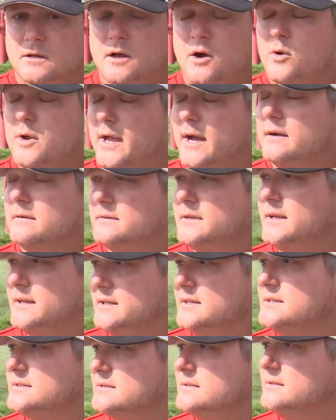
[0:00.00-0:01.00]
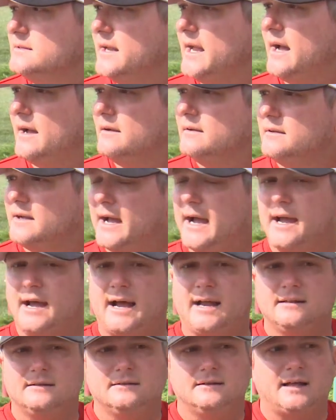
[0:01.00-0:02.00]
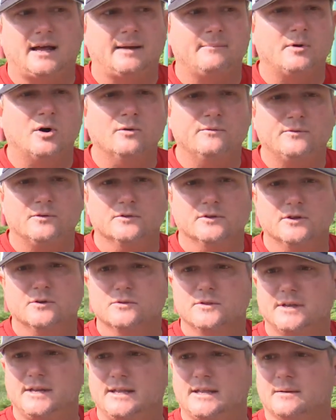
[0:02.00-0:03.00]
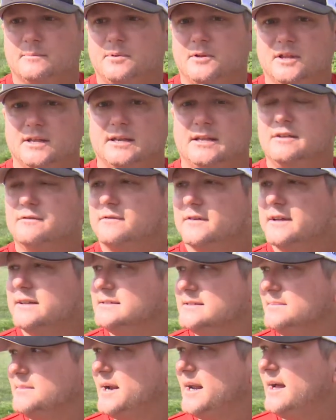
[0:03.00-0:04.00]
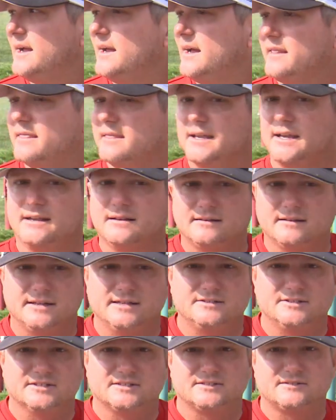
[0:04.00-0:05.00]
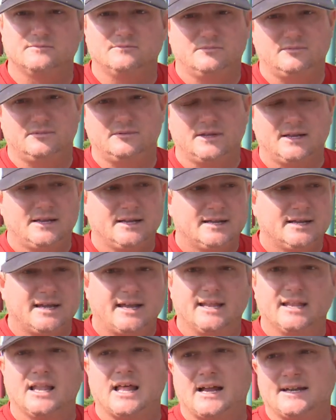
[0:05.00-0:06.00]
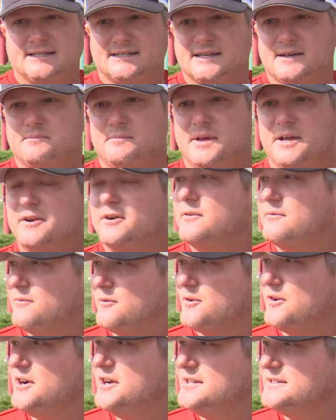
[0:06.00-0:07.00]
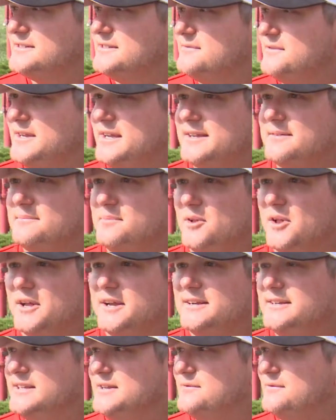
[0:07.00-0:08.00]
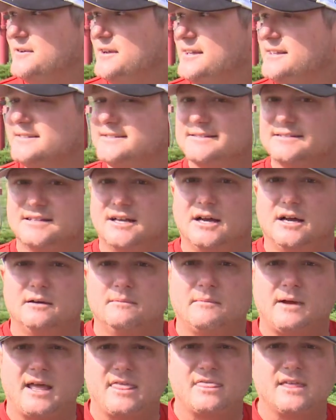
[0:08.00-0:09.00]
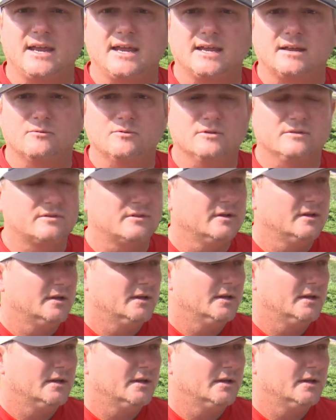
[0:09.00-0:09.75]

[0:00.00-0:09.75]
Oh yeah, it is. Yeah, I'm hopeful though that he can play defense. I mean, I think it just, it lines up better for us if he can play defense, I think, with